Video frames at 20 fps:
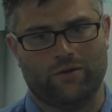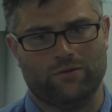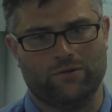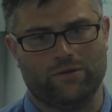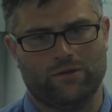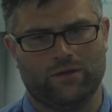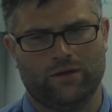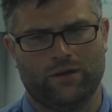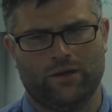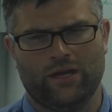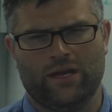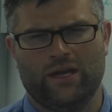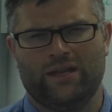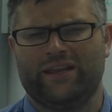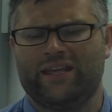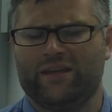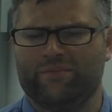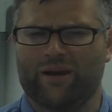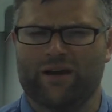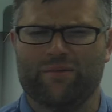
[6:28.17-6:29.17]

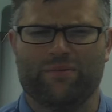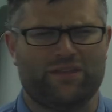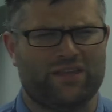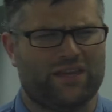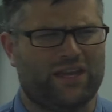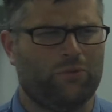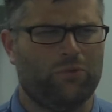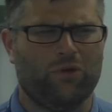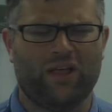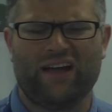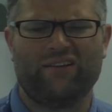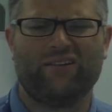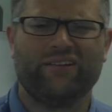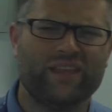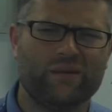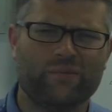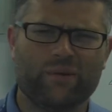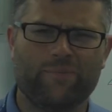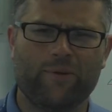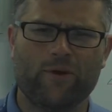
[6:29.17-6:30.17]
Now you might be thinking, well, how can
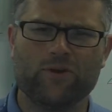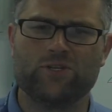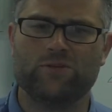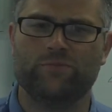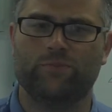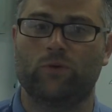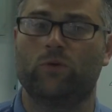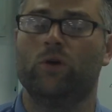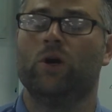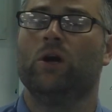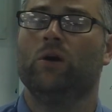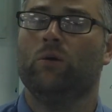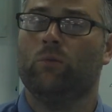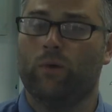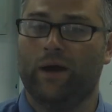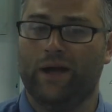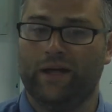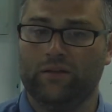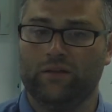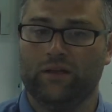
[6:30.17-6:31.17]
that be possible?
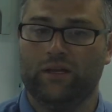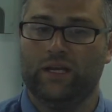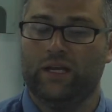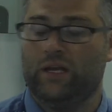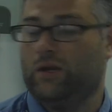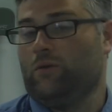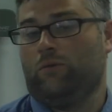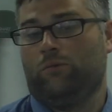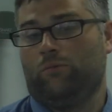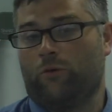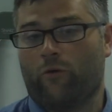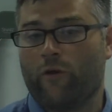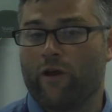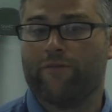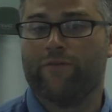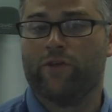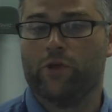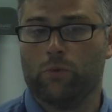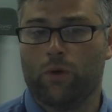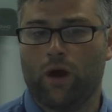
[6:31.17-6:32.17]
Well,
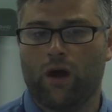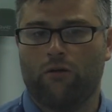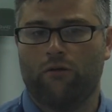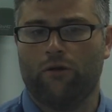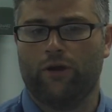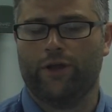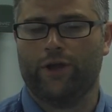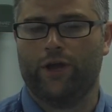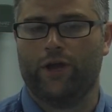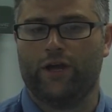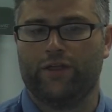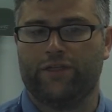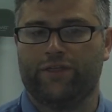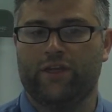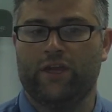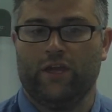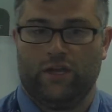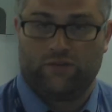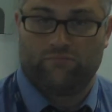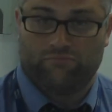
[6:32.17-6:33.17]
wherever you are on
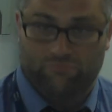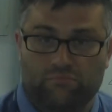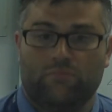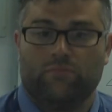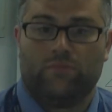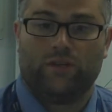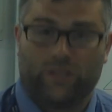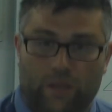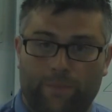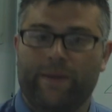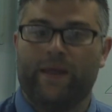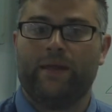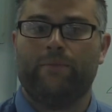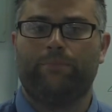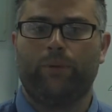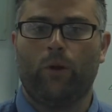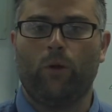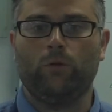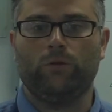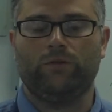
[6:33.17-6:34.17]
Earth, you're
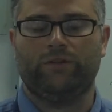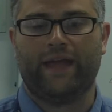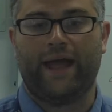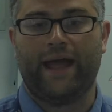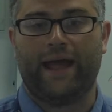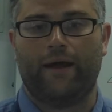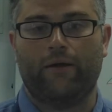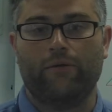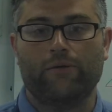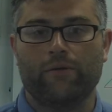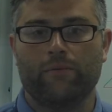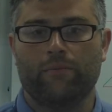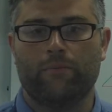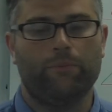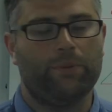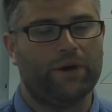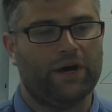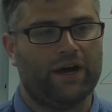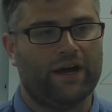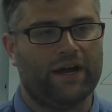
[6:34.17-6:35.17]
being pulled down
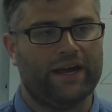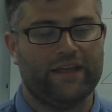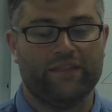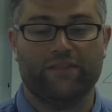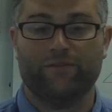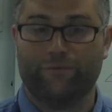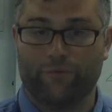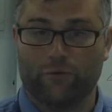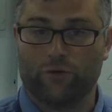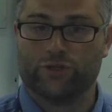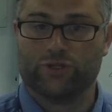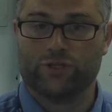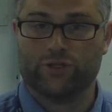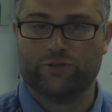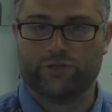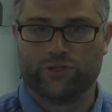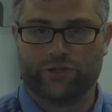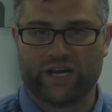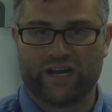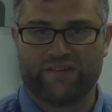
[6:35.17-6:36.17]
by the force due
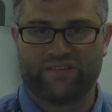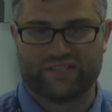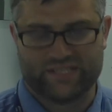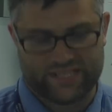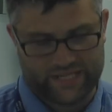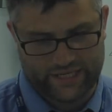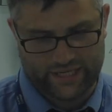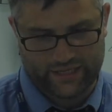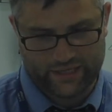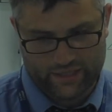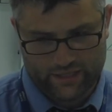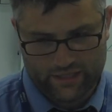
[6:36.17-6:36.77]
to gravity.